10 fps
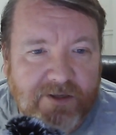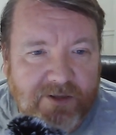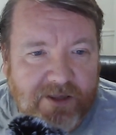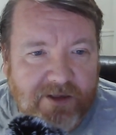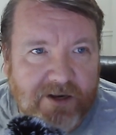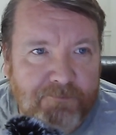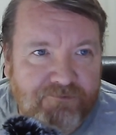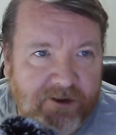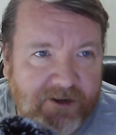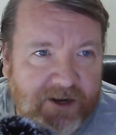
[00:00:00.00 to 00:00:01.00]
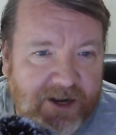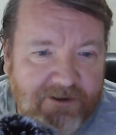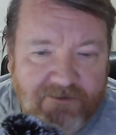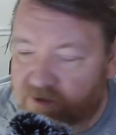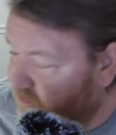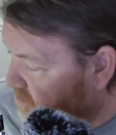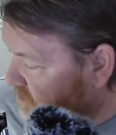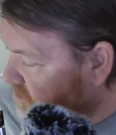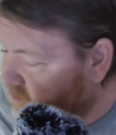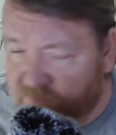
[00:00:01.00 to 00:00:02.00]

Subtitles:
it's going to print an error. So